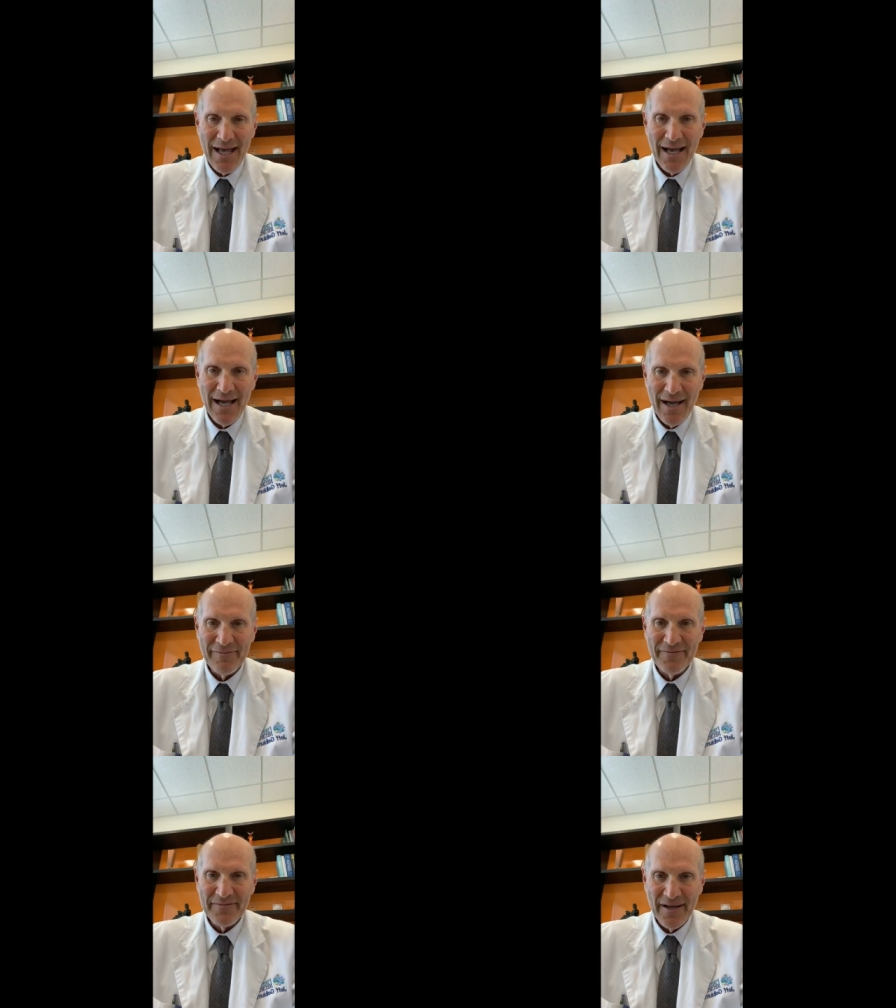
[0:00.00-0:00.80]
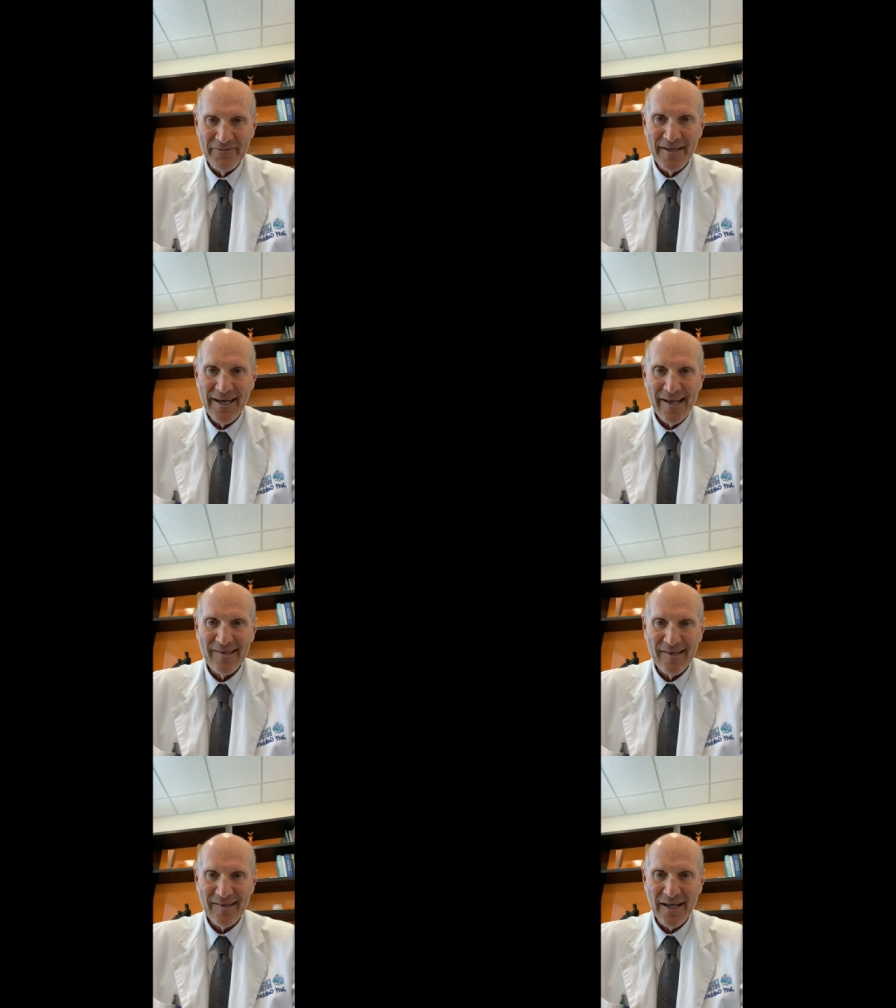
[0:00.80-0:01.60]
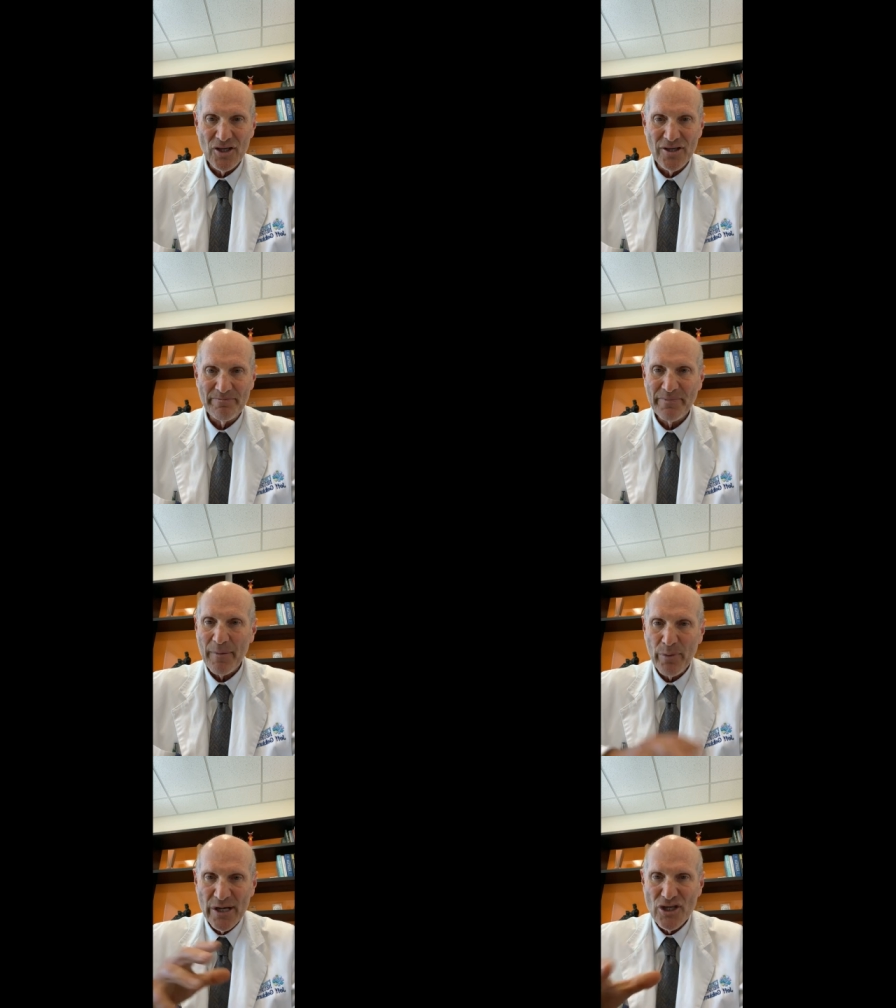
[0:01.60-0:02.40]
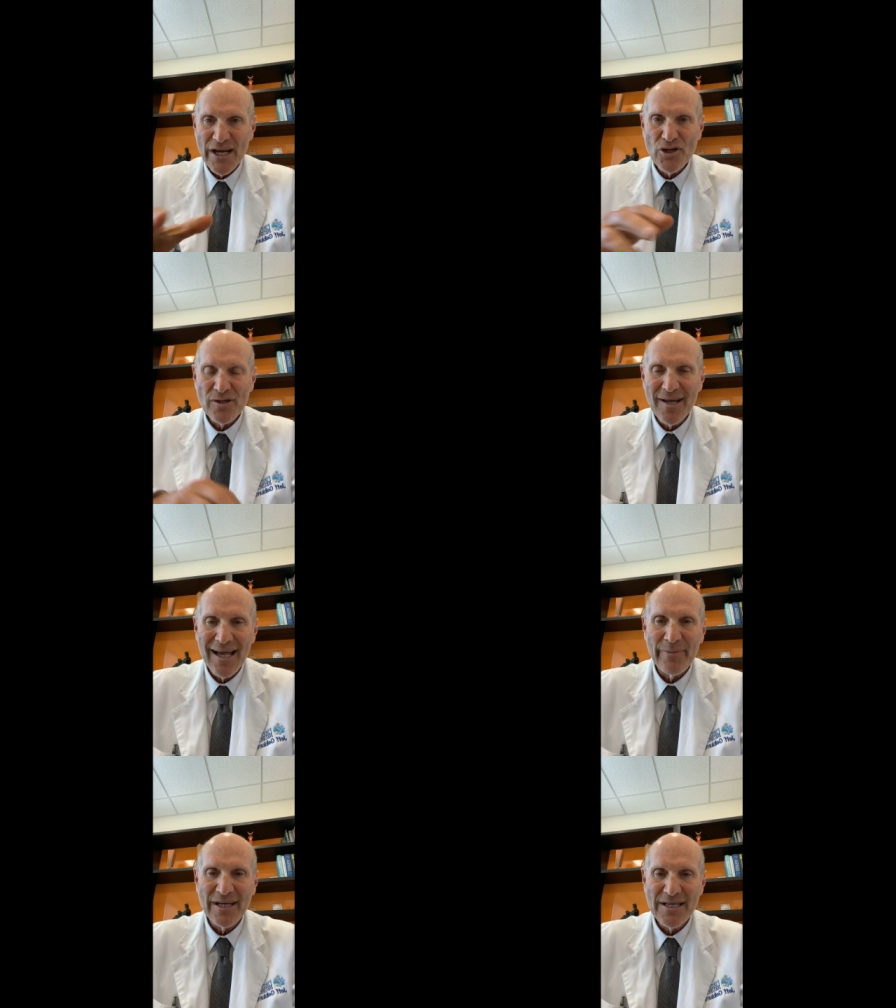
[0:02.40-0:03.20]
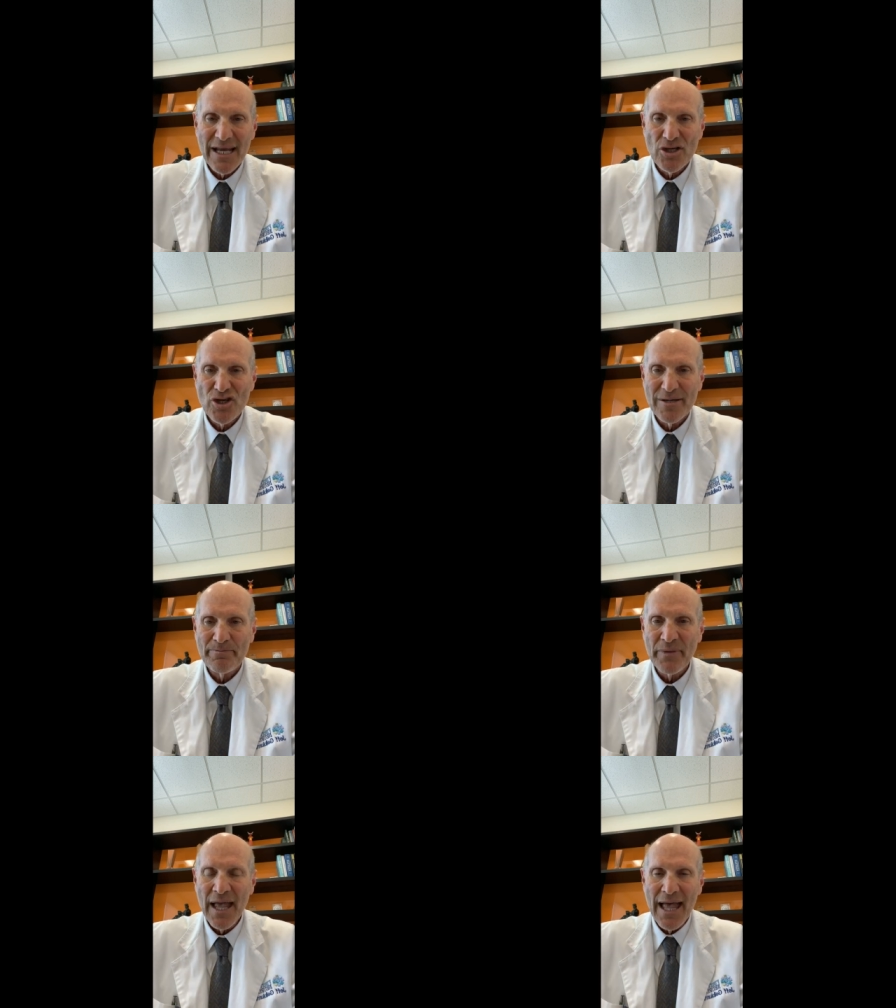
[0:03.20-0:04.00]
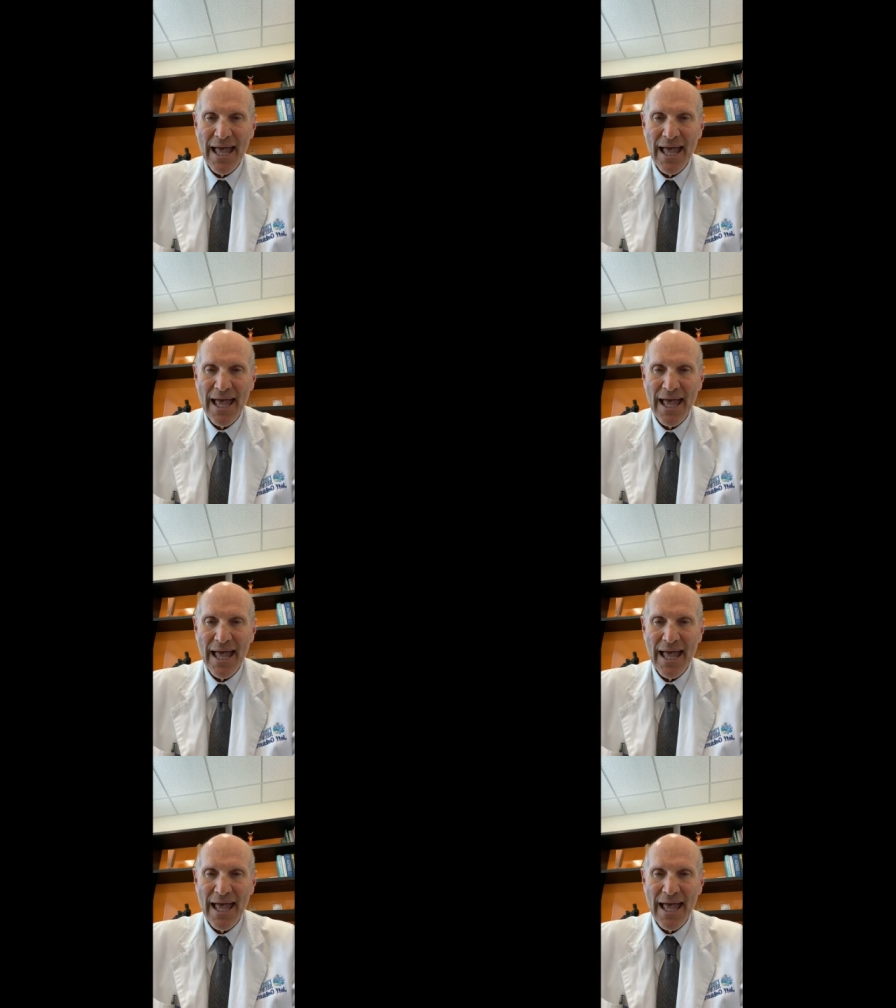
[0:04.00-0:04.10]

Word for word: uh, of, of today's discussion. Appreciate your time and attention,